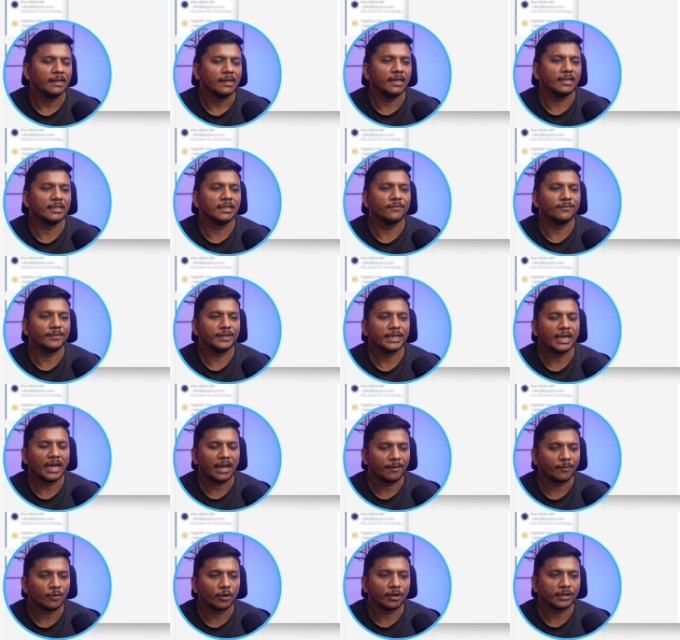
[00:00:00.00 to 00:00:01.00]
and then we
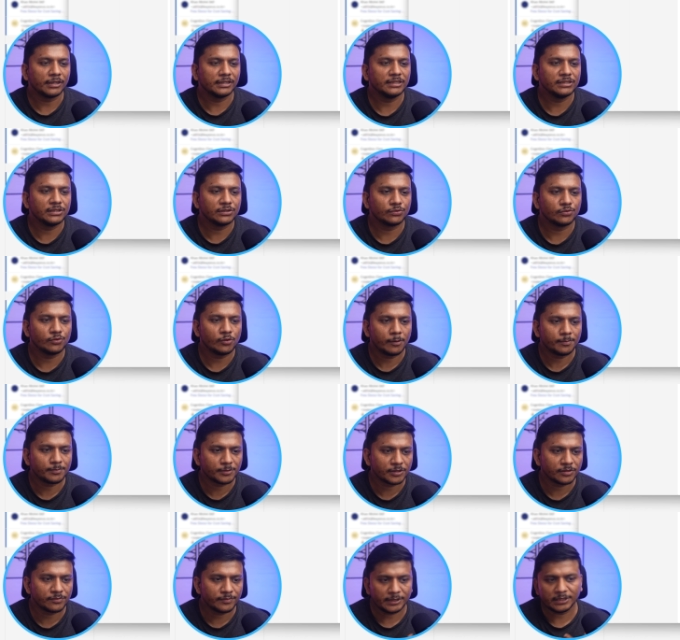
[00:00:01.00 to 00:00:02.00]
have got these two
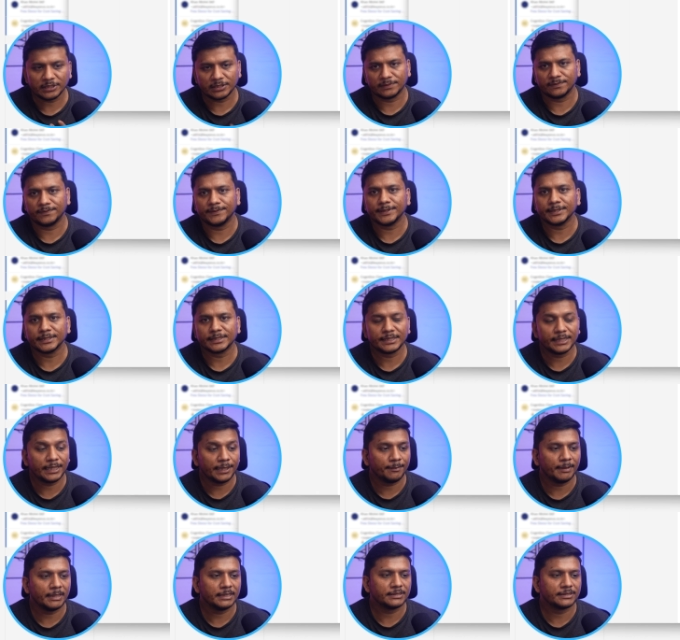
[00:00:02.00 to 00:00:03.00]
options, which is first
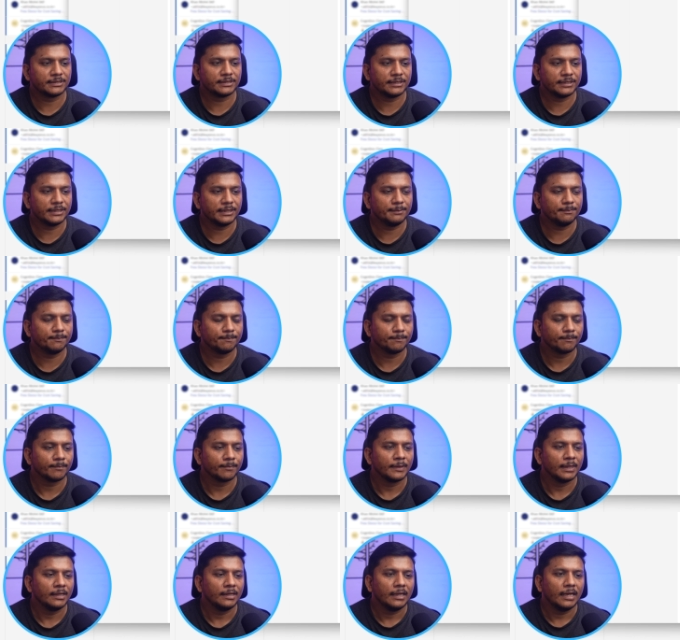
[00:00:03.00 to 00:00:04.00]
name and surname,
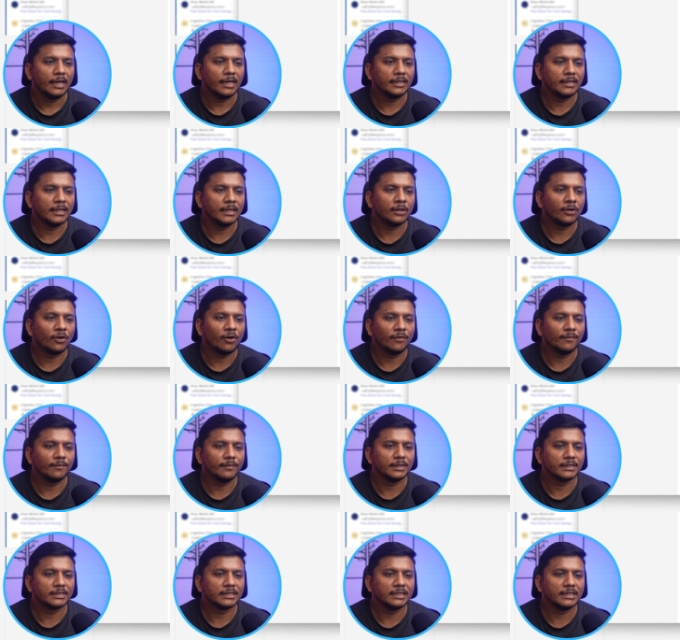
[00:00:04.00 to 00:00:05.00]
and then
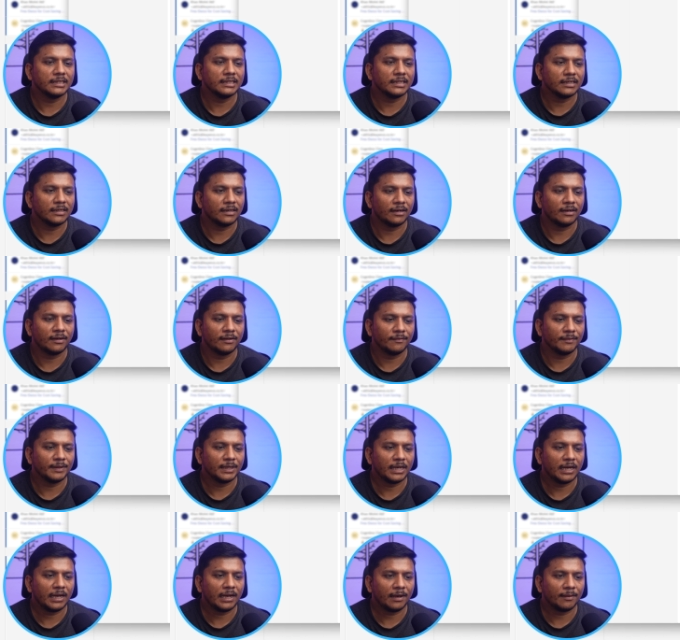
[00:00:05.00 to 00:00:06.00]
obviously uh, we
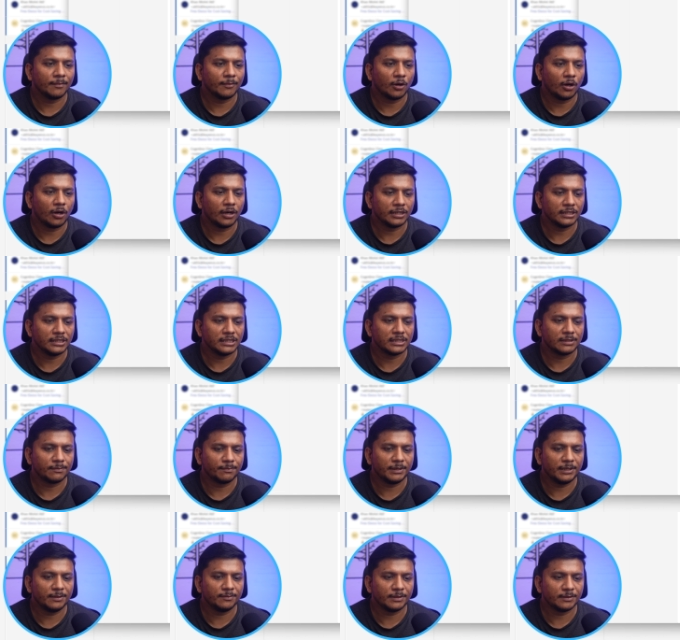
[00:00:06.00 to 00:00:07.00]
have got this
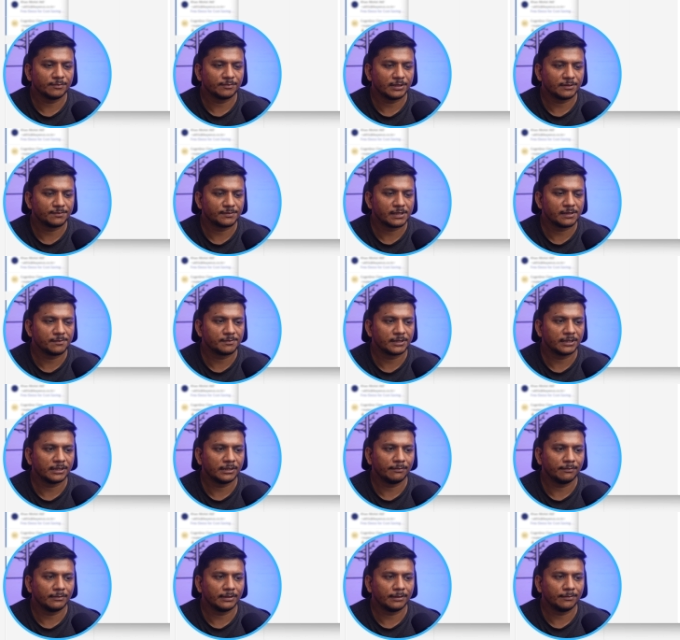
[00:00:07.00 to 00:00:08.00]
premium subscription
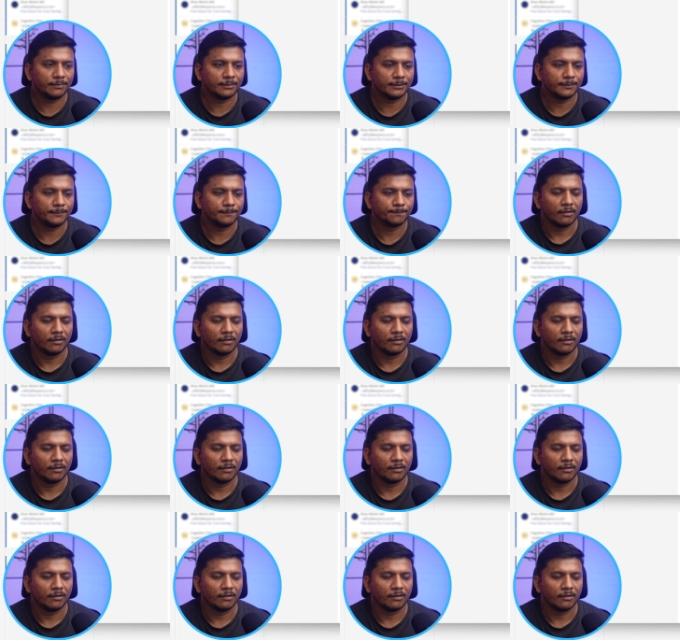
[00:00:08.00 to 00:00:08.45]
available.